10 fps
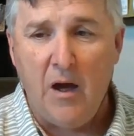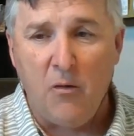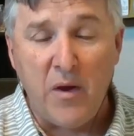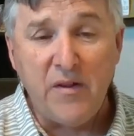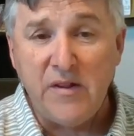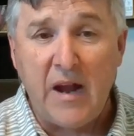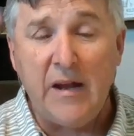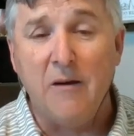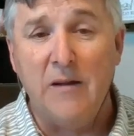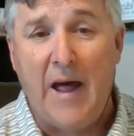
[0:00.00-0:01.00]
we stayed
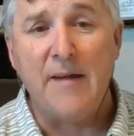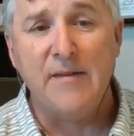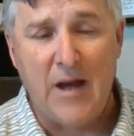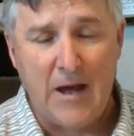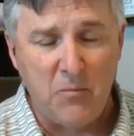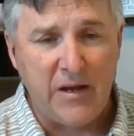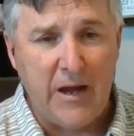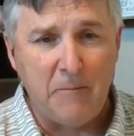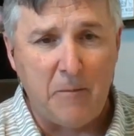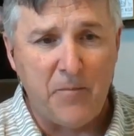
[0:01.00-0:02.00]
here last time we
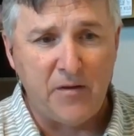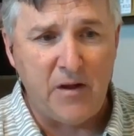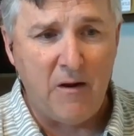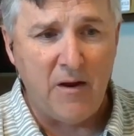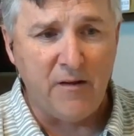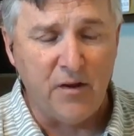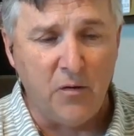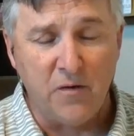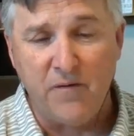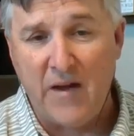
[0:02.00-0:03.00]
came up this area, so it
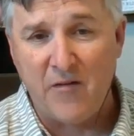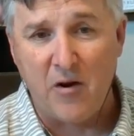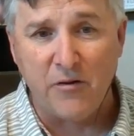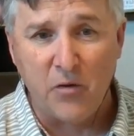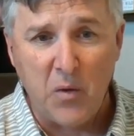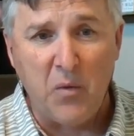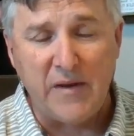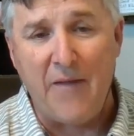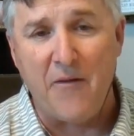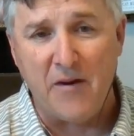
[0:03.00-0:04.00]
was a favorite of ours. So we went
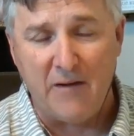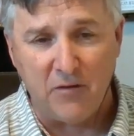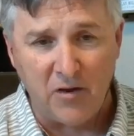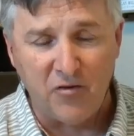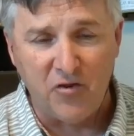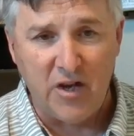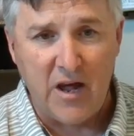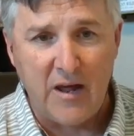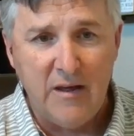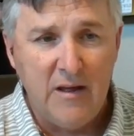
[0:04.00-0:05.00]
down there to have lunch
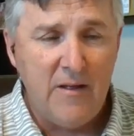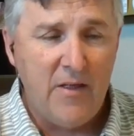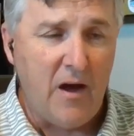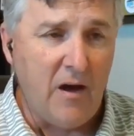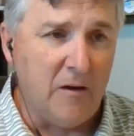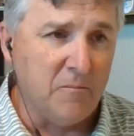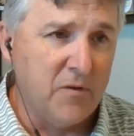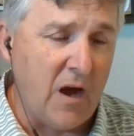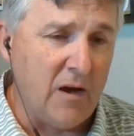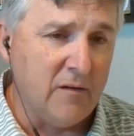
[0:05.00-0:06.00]
today.
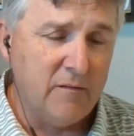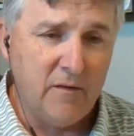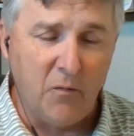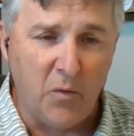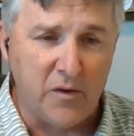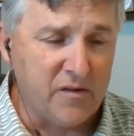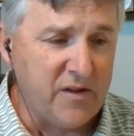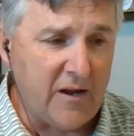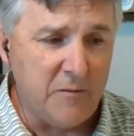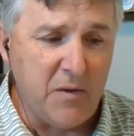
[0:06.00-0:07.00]
Went to
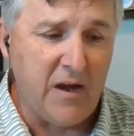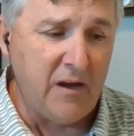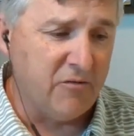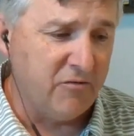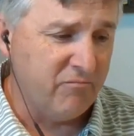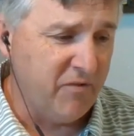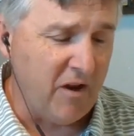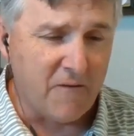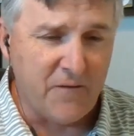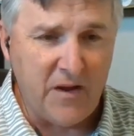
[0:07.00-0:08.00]
Sandy Beach, got
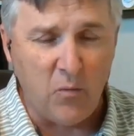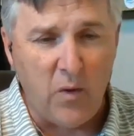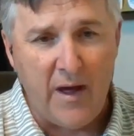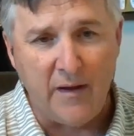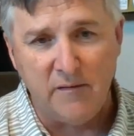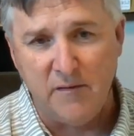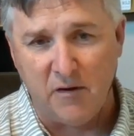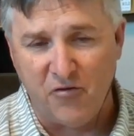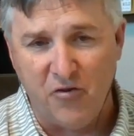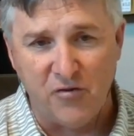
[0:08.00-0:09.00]
our feet wet, took
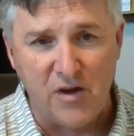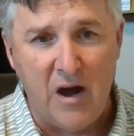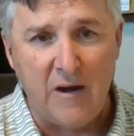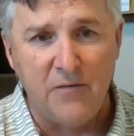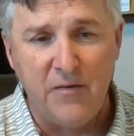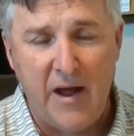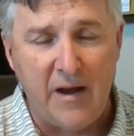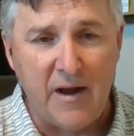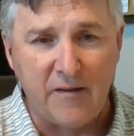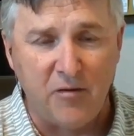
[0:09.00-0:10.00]
our shoes off, had a nice